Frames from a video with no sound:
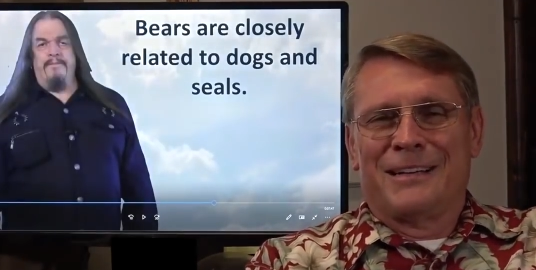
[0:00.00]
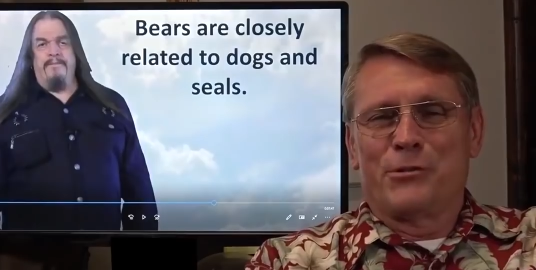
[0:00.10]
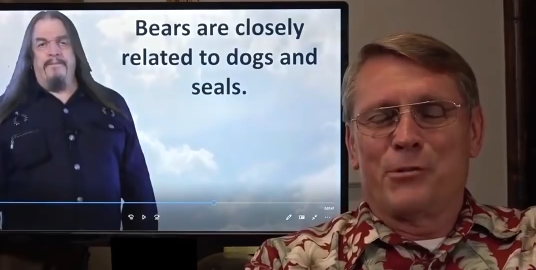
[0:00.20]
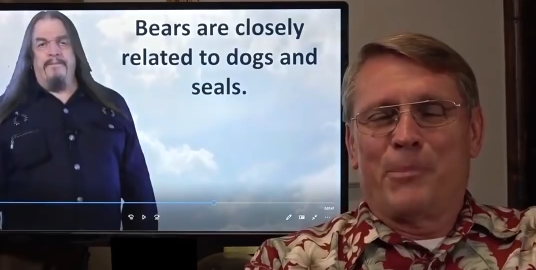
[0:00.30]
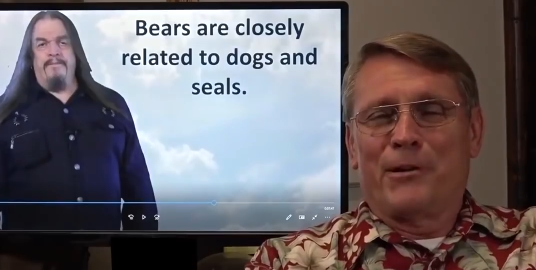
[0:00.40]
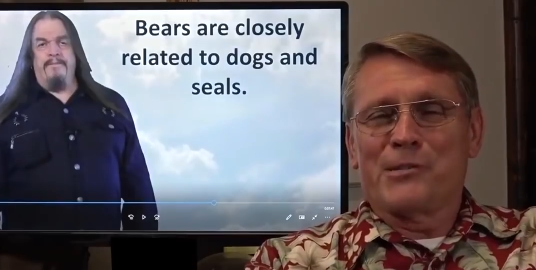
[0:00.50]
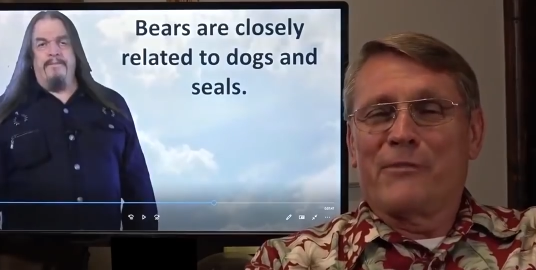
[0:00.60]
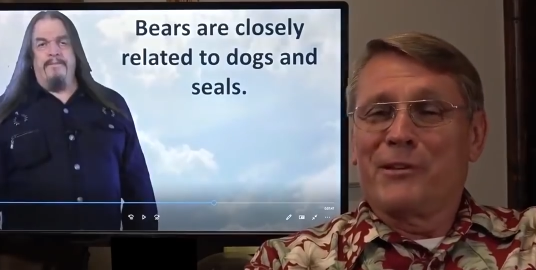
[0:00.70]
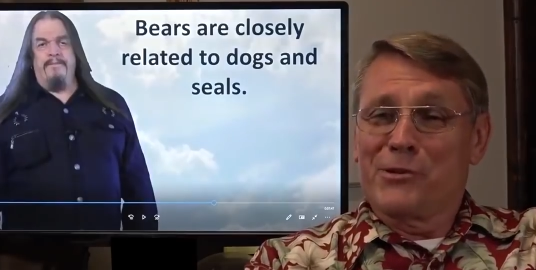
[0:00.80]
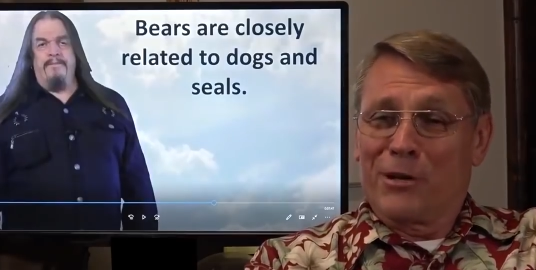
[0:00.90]
Speaker 1: Did your parents
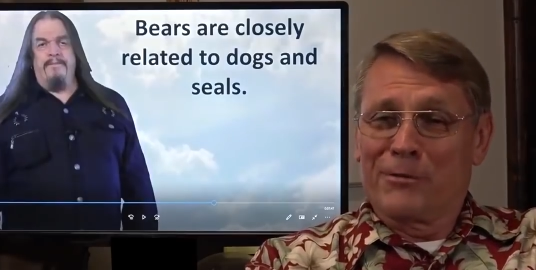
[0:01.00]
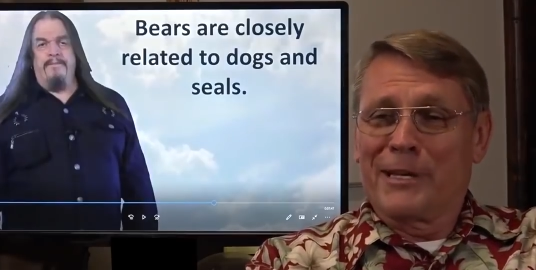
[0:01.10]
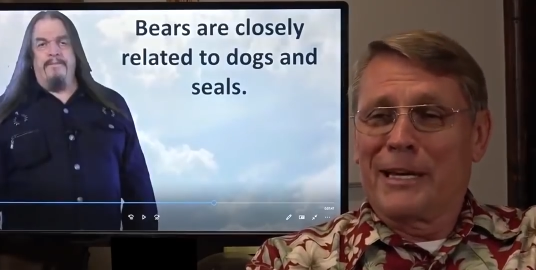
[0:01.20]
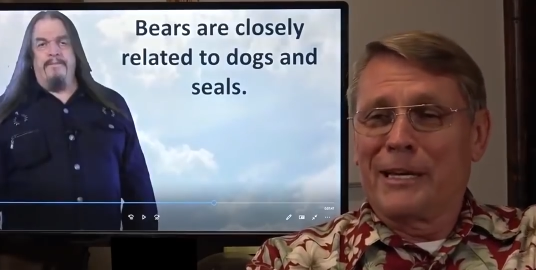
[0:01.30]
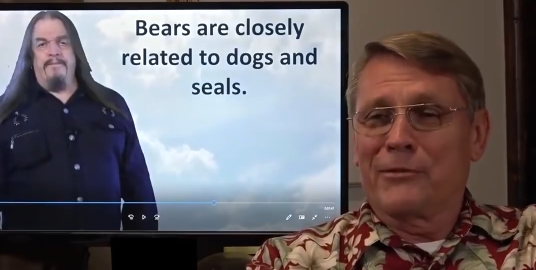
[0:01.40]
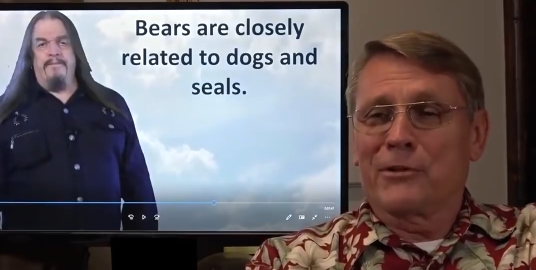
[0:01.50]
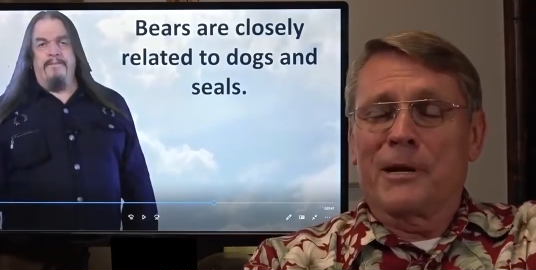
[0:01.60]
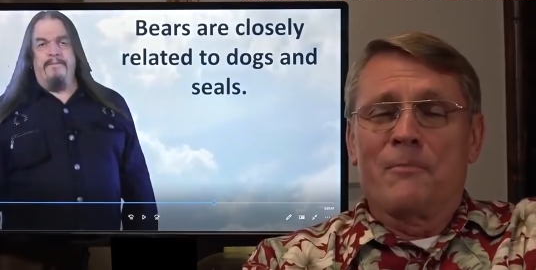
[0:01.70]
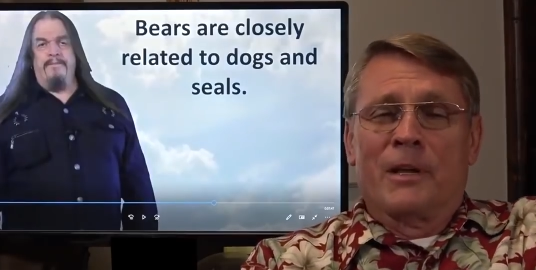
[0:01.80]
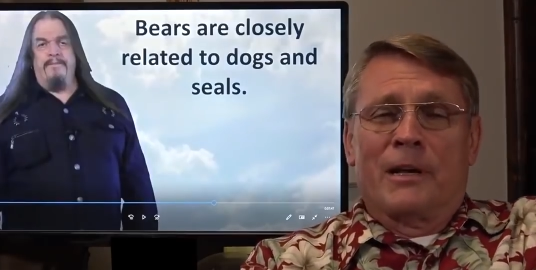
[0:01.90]
have any children that lived?
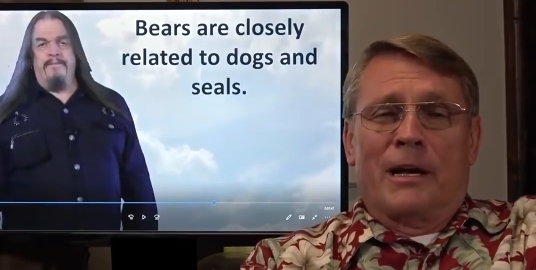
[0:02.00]
Okay. You